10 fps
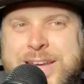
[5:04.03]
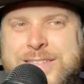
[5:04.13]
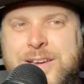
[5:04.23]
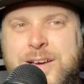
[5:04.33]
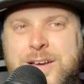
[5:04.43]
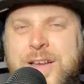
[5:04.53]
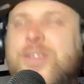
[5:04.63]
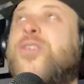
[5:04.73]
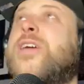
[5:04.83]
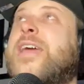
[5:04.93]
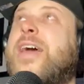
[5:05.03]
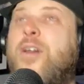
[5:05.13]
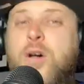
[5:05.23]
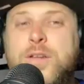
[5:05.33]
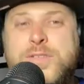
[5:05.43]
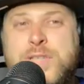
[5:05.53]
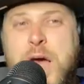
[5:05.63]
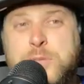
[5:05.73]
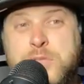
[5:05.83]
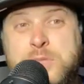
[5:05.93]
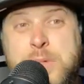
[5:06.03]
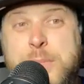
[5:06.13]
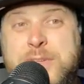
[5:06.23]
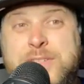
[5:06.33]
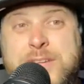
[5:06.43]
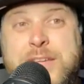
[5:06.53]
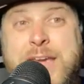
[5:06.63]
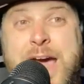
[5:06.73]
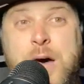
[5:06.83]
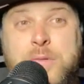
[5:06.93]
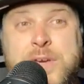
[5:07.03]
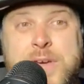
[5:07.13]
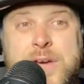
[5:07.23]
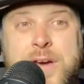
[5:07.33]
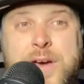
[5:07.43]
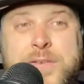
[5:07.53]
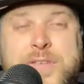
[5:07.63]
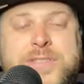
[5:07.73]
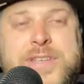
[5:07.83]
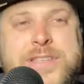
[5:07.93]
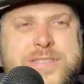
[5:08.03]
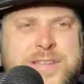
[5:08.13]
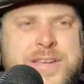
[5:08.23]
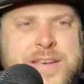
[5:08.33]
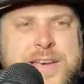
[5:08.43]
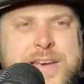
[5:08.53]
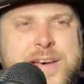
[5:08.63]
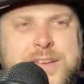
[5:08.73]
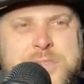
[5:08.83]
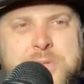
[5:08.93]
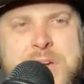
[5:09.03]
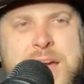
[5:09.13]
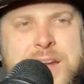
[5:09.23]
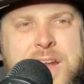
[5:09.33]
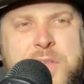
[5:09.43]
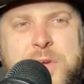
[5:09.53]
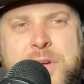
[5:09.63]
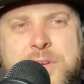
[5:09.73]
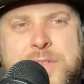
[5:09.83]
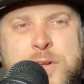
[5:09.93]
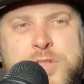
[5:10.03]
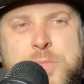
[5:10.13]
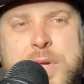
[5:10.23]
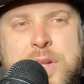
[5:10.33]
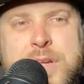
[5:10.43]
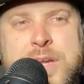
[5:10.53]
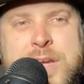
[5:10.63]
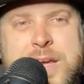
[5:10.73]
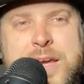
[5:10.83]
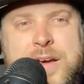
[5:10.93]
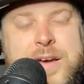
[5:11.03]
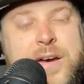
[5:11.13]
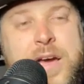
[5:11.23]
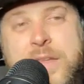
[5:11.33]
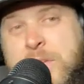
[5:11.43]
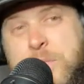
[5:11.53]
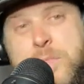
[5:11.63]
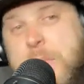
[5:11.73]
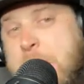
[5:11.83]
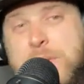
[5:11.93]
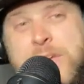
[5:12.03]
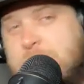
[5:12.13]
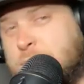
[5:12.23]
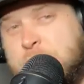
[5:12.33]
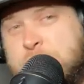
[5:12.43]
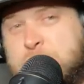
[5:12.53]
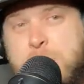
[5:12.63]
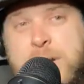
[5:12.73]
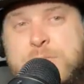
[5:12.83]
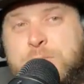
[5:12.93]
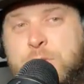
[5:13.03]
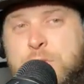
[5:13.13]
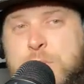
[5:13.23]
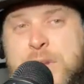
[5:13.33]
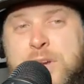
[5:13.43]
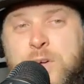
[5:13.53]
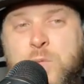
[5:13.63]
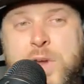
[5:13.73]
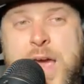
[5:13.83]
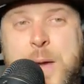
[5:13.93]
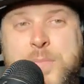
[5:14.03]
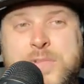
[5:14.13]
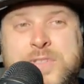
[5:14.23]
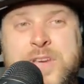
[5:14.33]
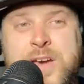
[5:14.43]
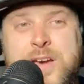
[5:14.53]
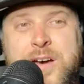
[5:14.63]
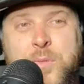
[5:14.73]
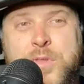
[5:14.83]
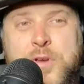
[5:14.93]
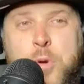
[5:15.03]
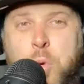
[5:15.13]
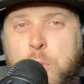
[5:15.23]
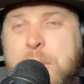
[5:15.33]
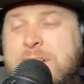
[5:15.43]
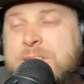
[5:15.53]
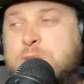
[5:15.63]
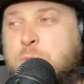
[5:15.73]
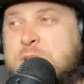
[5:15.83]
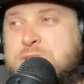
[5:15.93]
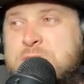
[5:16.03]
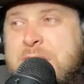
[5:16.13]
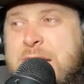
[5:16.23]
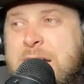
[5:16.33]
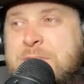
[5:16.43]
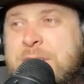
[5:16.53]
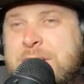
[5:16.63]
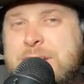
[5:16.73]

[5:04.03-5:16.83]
He's looking at all of his options, maybe sitting out this season to gain another year of eligibility. And then maybe he could look to transfer depending on what happens with your quarterback situation. You have